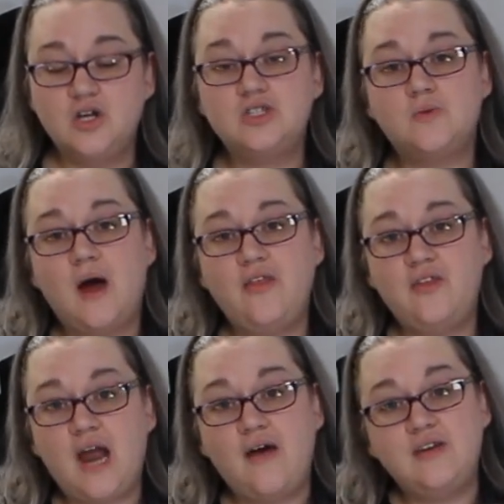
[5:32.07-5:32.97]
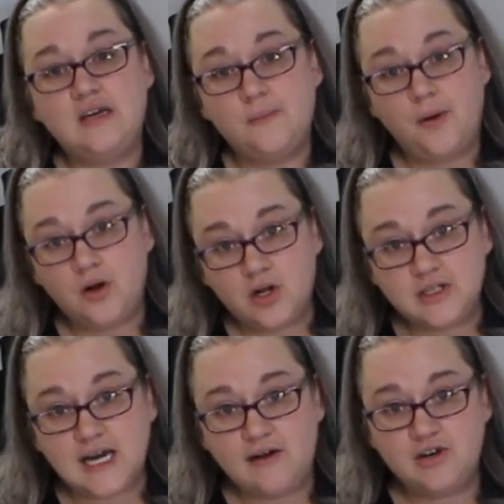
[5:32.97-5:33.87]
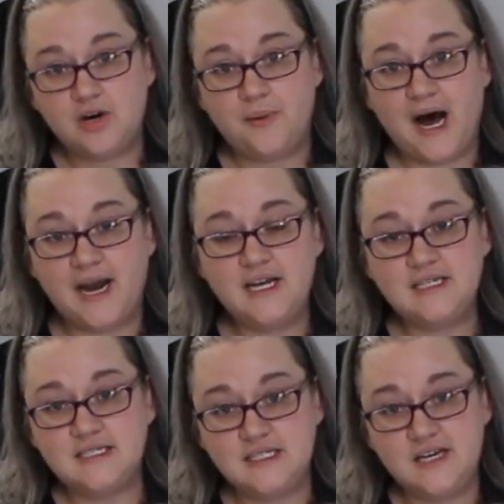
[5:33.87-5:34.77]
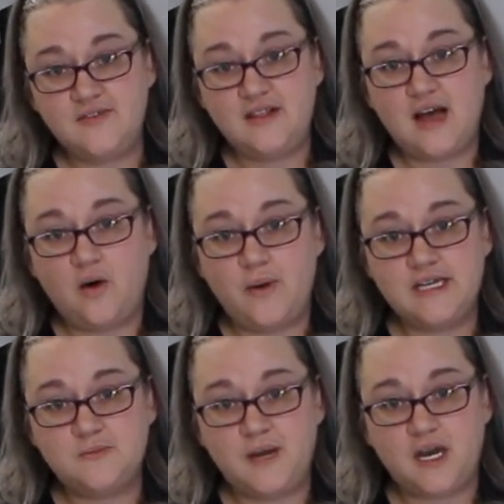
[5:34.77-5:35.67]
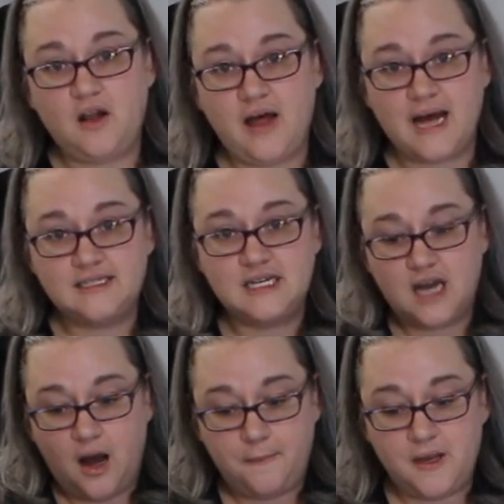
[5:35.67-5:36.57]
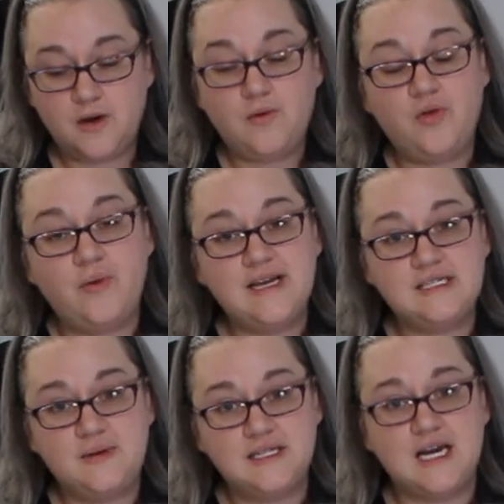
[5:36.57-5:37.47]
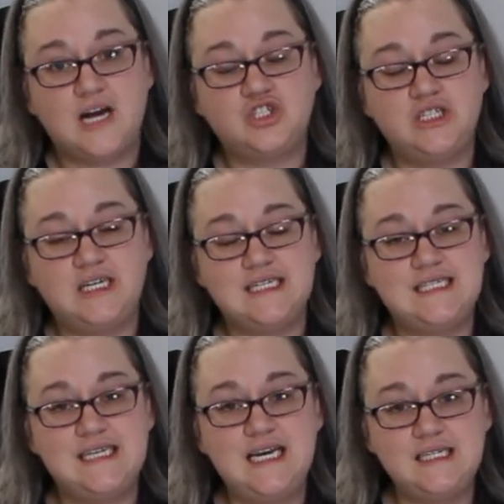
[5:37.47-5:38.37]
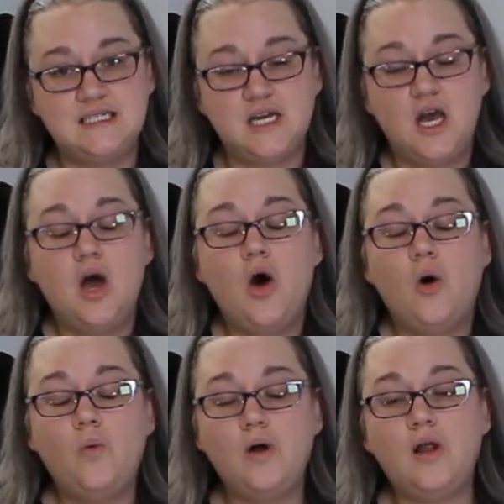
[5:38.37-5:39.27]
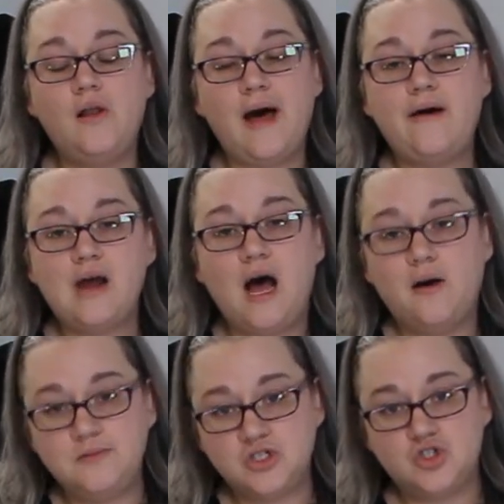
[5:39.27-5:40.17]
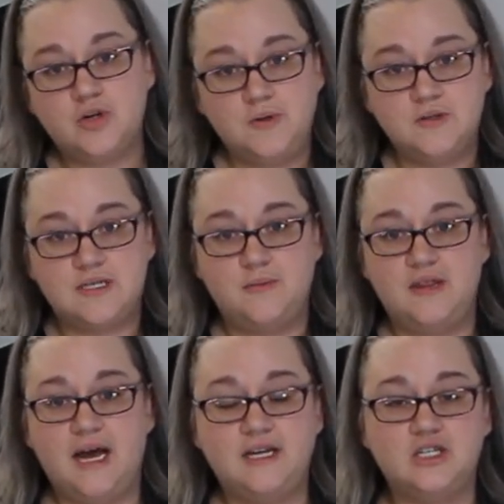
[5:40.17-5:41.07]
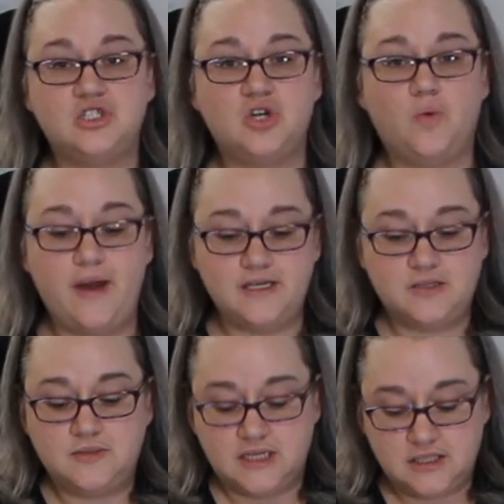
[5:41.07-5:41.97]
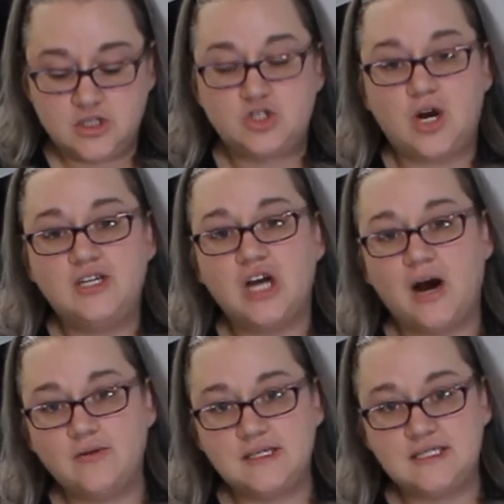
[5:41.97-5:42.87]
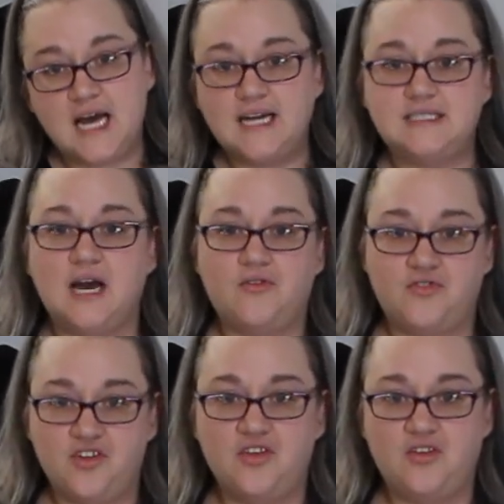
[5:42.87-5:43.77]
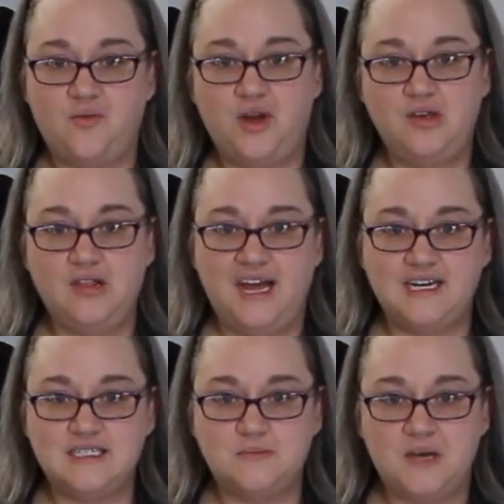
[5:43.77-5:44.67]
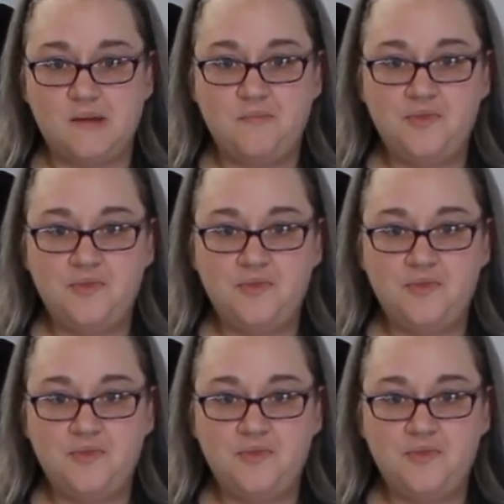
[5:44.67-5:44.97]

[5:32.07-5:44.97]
So rather than having it pull down your bodice, giving that waistband elastic up here where the waistband's actually going to sit will allow to help distribute some of that additional weight so it doesn't stretch out and sag down further than what you'd like it to be.